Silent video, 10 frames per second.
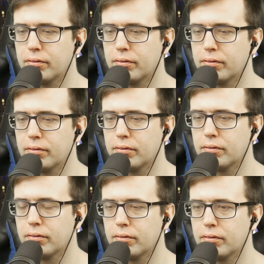
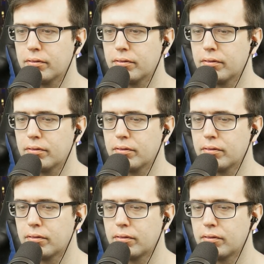
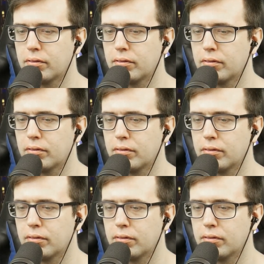
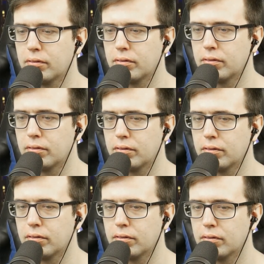
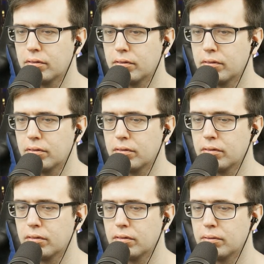
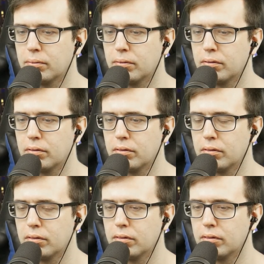
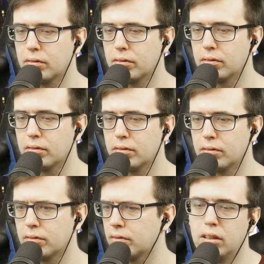
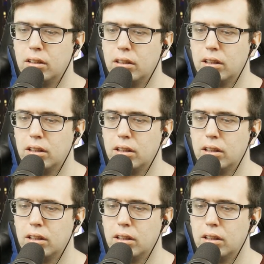No one is speaking in this clip.